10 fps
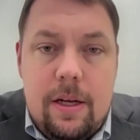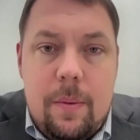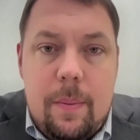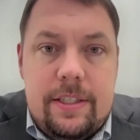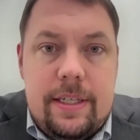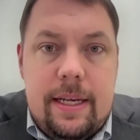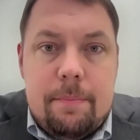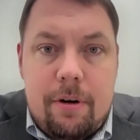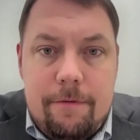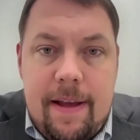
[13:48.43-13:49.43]
which
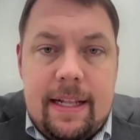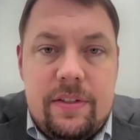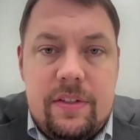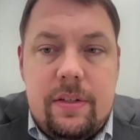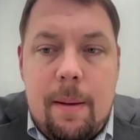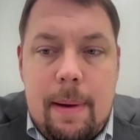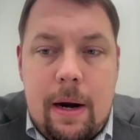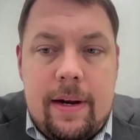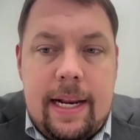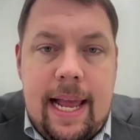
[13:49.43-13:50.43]
prevents
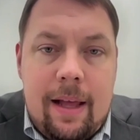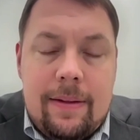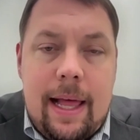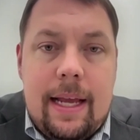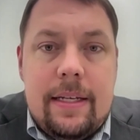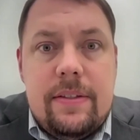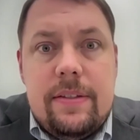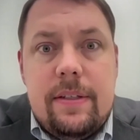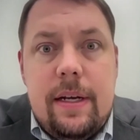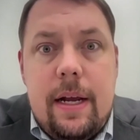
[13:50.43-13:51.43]
American
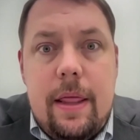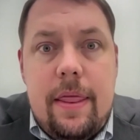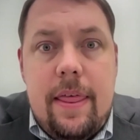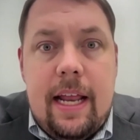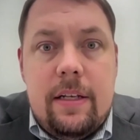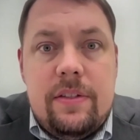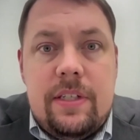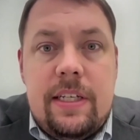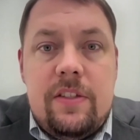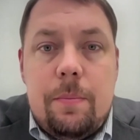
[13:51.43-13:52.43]
allies that
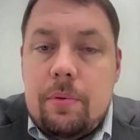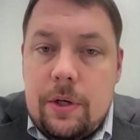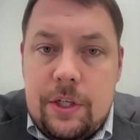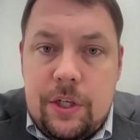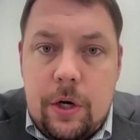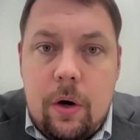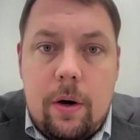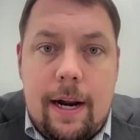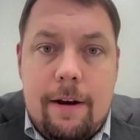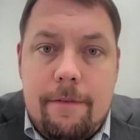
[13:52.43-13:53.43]
seek to
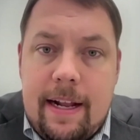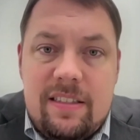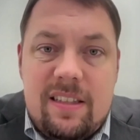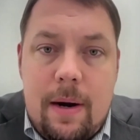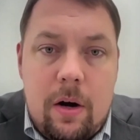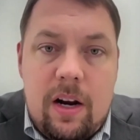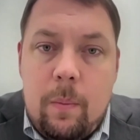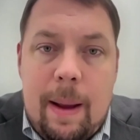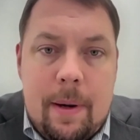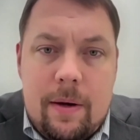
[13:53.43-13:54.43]
procure advanced American
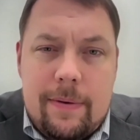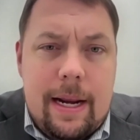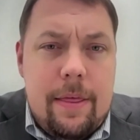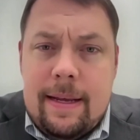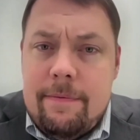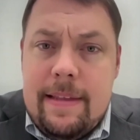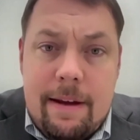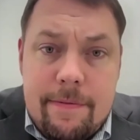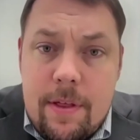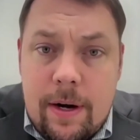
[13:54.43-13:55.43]
weaponry. Think of the
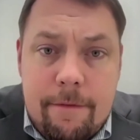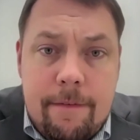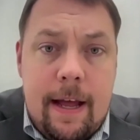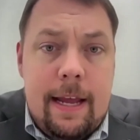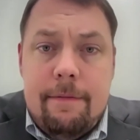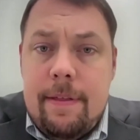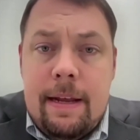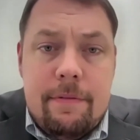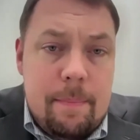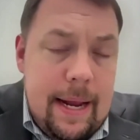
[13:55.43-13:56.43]
F-35, think
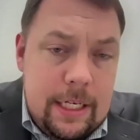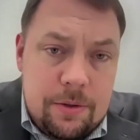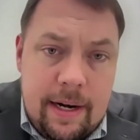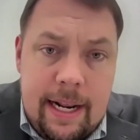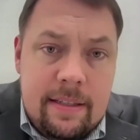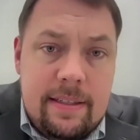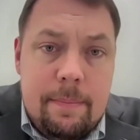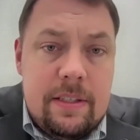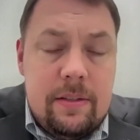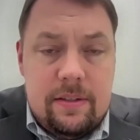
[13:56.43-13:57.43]
of the Patriot
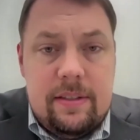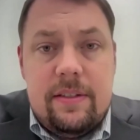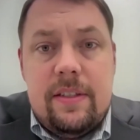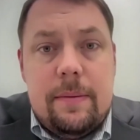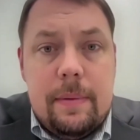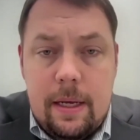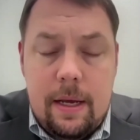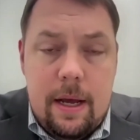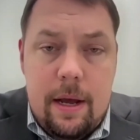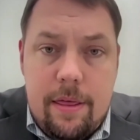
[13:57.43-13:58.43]
anti-missile system,
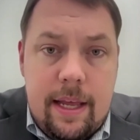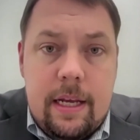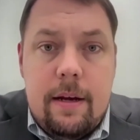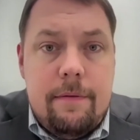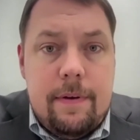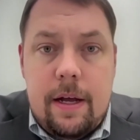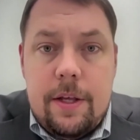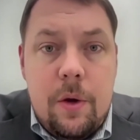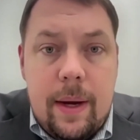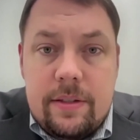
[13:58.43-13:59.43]
think of
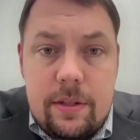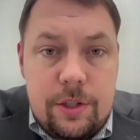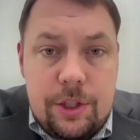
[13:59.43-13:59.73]
U.S.